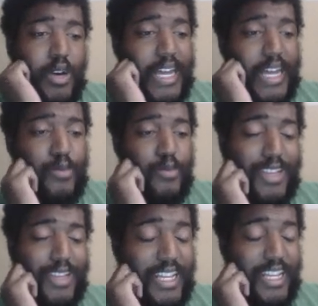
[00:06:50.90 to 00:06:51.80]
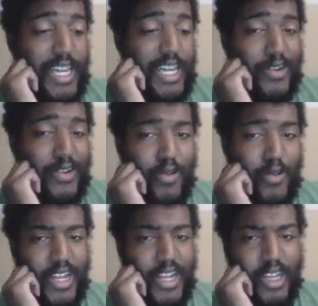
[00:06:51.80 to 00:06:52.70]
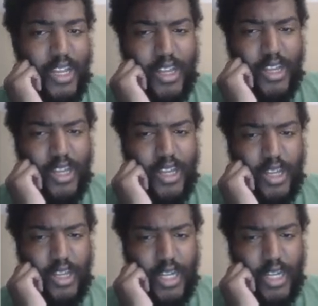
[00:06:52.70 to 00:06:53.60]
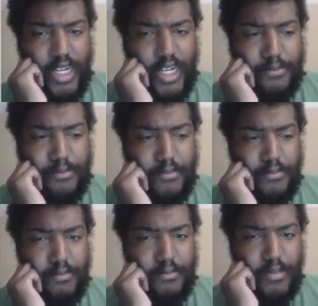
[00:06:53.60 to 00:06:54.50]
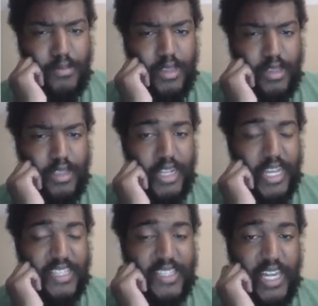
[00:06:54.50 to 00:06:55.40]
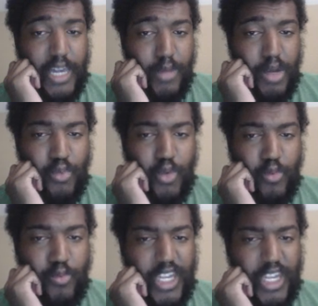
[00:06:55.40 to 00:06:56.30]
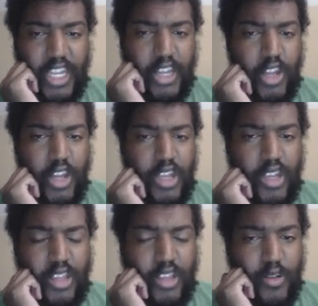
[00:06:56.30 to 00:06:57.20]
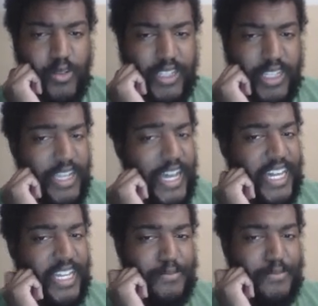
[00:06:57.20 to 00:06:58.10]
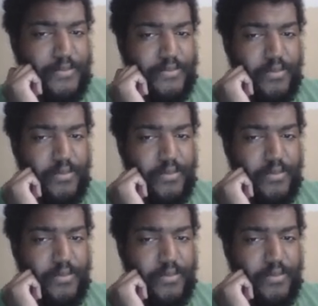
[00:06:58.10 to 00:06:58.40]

Ohio played a game already. Um, the next game up will be Thursday night.